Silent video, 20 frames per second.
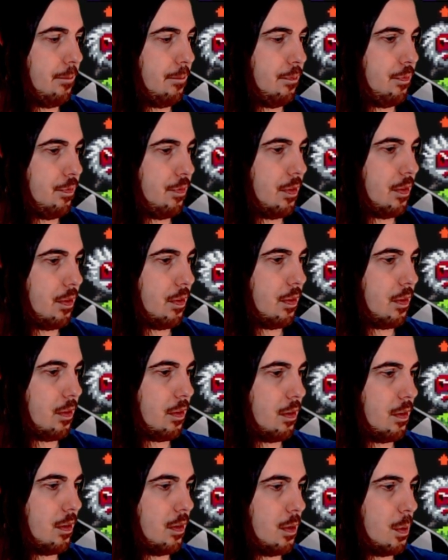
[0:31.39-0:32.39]
in how the
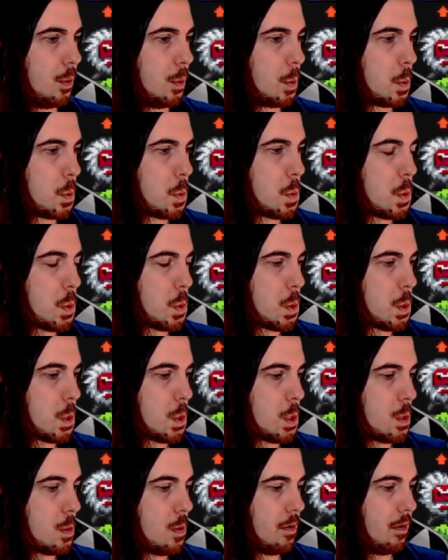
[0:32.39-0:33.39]
combat plays than
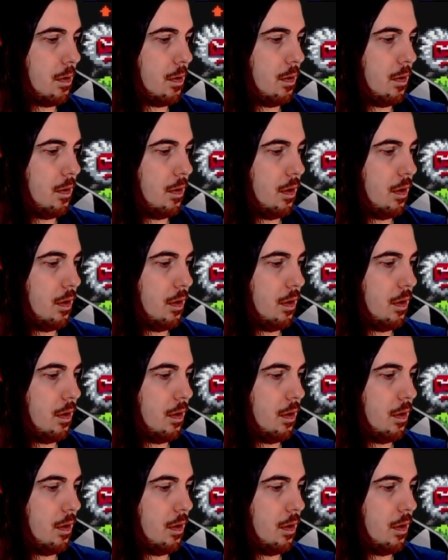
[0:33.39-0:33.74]
Pokemon,